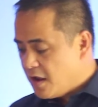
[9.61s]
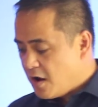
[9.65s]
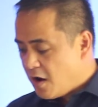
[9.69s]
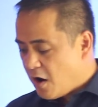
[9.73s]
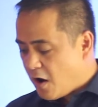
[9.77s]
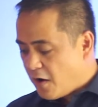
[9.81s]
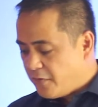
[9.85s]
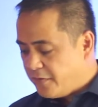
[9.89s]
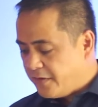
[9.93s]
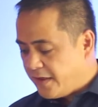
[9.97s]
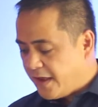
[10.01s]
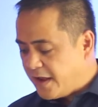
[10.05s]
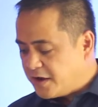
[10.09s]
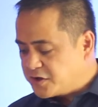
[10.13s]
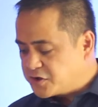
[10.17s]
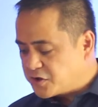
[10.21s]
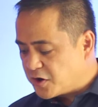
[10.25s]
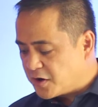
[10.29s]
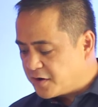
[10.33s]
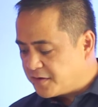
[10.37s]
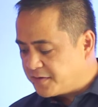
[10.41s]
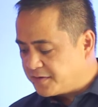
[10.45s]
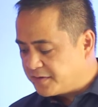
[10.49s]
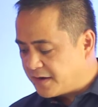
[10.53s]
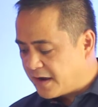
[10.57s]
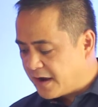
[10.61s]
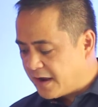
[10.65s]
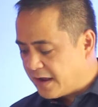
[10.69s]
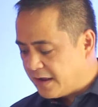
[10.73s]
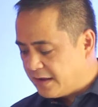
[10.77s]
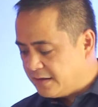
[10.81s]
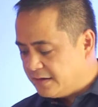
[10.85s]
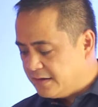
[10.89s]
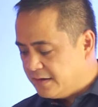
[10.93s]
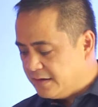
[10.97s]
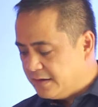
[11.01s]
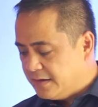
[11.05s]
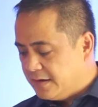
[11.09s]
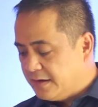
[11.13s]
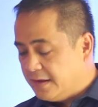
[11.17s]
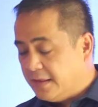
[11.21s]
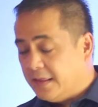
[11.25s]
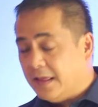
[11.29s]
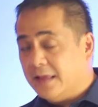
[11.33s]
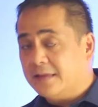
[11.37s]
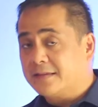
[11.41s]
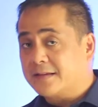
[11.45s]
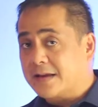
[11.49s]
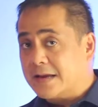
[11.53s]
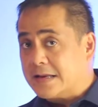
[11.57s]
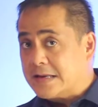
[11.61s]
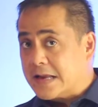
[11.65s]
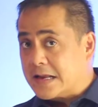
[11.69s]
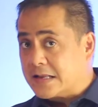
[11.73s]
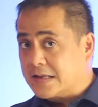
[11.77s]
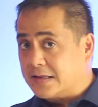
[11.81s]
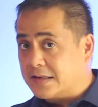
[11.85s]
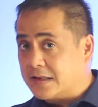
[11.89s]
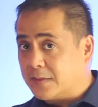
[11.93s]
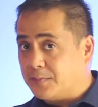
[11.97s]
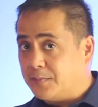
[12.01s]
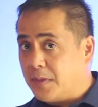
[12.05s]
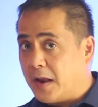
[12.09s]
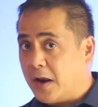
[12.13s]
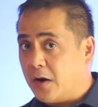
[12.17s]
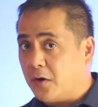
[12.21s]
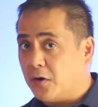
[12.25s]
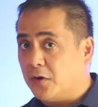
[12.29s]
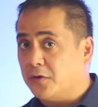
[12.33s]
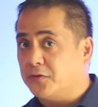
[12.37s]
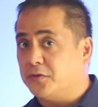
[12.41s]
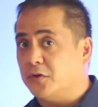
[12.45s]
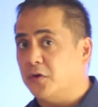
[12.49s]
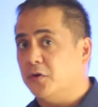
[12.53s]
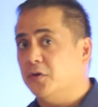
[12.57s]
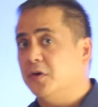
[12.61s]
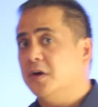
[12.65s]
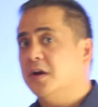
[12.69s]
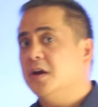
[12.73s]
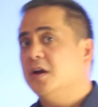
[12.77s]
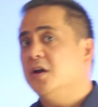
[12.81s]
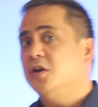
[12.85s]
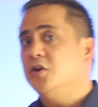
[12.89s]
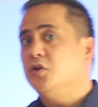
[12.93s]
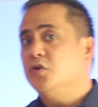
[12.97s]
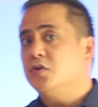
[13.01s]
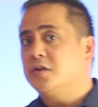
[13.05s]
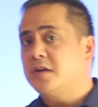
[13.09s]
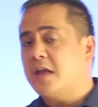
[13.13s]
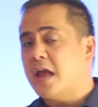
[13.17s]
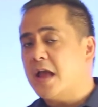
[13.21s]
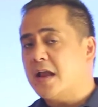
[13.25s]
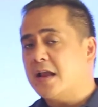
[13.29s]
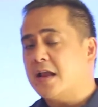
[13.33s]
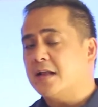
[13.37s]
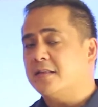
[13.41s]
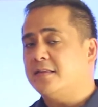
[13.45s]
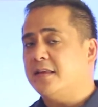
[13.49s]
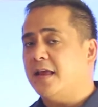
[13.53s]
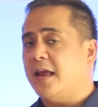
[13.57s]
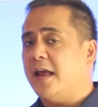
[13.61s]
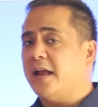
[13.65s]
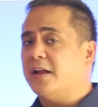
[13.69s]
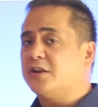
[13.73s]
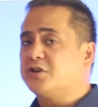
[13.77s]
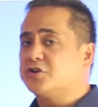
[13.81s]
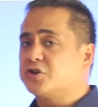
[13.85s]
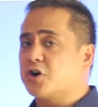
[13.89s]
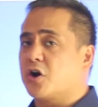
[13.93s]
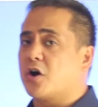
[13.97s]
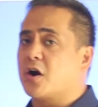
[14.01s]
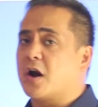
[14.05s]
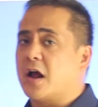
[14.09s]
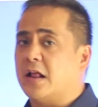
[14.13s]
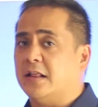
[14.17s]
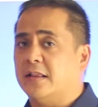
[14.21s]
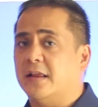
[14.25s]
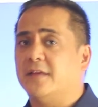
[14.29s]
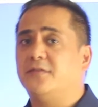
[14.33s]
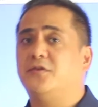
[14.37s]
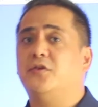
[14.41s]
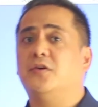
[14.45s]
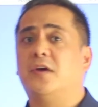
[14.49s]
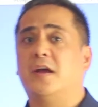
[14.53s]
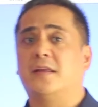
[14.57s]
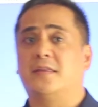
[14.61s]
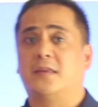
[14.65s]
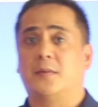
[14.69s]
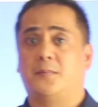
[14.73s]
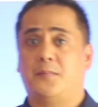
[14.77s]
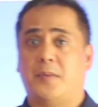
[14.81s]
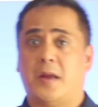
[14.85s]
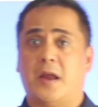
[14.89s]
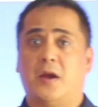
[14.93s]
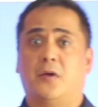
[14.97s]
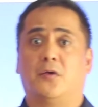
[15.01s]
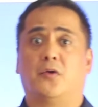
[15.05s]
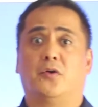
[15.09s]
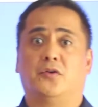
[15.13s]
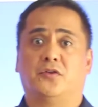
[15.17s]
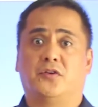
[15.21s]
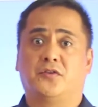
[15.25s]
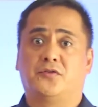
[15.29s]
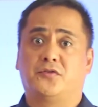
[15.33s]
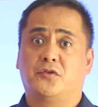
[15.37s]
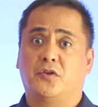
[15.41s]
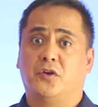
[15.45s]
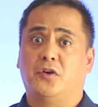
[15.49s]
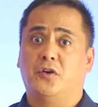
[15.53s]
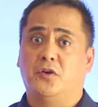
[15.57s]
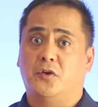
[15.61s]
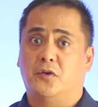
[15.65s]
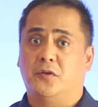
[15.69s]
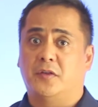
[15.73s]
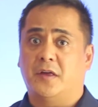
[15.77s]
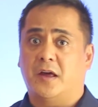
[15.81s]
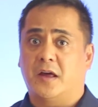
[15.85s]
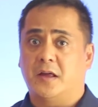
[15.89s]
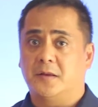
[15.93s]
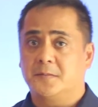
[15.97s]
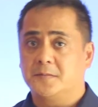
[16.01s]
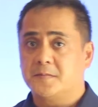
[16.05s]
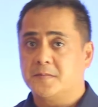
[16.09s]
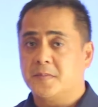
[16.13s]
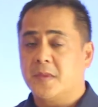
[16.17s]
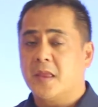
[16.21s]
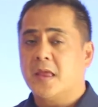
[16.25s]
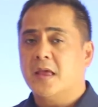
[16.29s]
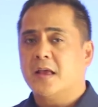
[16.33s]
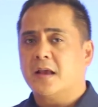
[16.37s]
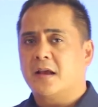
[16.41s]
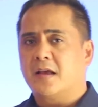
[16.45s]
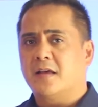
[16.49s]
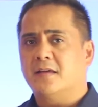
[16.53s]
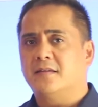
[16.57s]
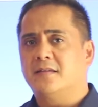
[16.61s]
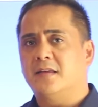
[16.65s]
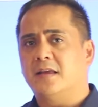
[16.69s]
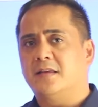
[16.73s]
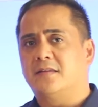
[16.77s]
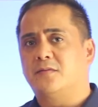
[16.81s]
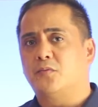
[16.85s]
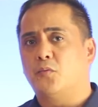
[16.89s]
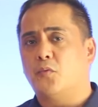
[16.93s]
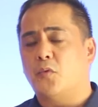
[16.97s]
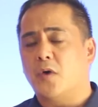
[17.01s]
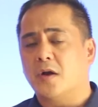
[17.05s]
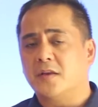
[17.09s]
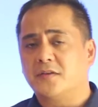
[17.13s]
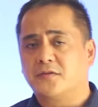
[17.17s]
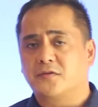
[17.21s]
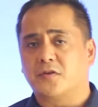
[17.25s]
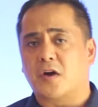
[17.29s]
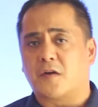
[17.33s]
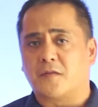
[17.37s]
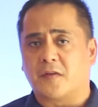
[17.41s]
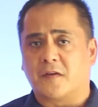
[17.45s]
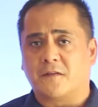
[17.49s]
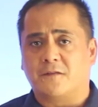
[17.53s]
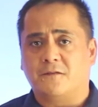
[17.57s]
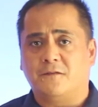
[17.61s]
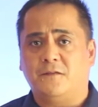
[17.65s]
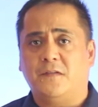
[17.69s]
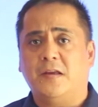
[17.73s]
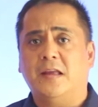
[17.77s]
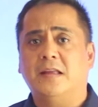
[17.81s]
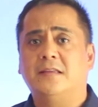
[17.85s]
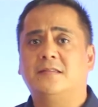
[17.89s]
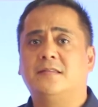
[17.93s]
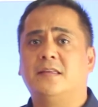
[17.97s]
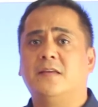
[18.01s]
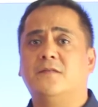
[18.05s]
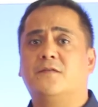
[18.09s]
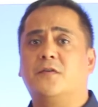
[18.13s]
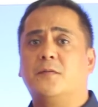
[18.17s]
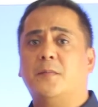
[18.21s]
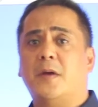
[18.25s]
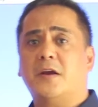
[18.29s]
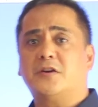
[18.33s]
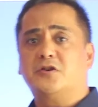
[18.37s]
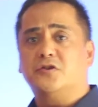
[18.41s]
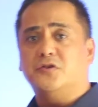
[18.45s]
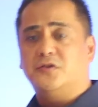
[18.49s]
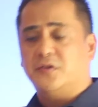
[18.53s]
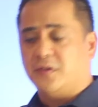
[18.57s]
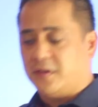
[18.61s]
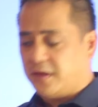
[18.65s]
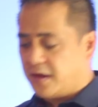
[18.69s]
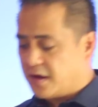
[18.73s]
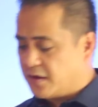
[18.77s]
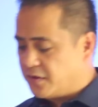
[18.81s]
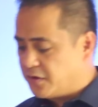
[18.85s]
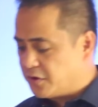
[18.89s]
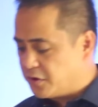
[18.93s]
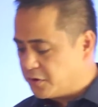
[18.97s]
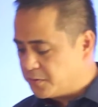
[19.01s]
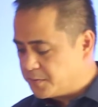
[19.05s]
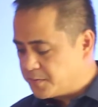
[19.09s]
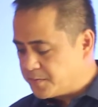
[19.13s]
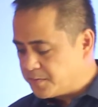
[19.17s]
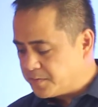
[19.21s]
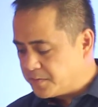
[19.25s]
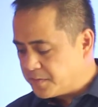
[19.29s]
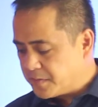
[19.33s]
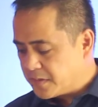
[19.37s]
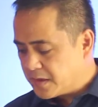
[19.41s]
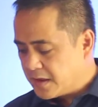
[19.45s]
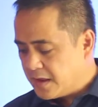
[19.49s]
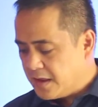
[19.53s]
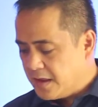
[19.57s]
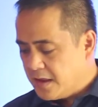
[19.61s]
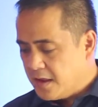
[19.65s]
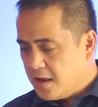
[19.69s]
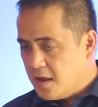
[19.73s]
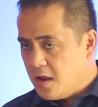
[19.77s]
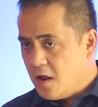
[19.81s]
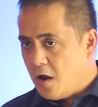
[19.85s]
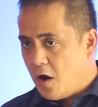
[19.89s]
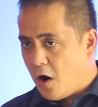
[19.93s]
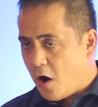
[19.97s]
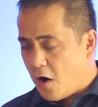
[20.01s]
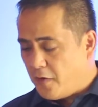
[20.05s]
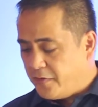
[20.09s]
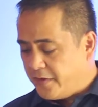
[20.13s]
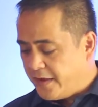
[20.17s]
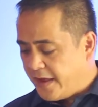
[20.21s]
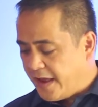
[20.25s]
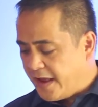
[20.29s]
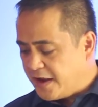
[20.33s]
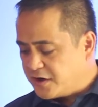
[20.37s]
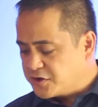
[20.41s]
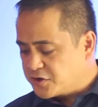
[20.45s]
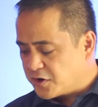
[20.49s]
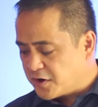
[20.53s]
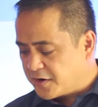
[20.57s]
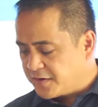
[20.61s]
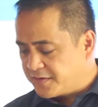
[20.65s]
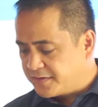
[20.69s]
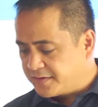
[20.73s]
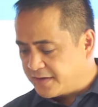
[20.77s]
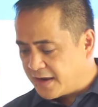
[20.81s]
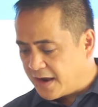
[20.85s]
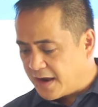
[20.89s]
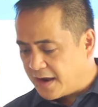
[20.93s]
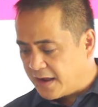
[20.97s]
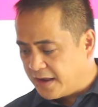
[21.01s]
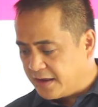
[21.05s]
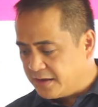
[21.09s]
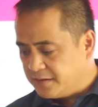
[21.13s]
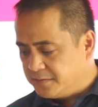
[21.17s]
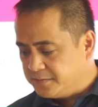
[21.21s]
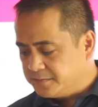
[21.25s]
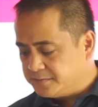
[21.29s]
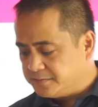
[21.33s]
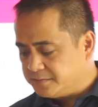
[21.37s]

On the HR side, it's connected to payroll, so you can't get the HR unless you get the payroll. Just so you know that, because it's one software that feeds the information to the other. On the HR side,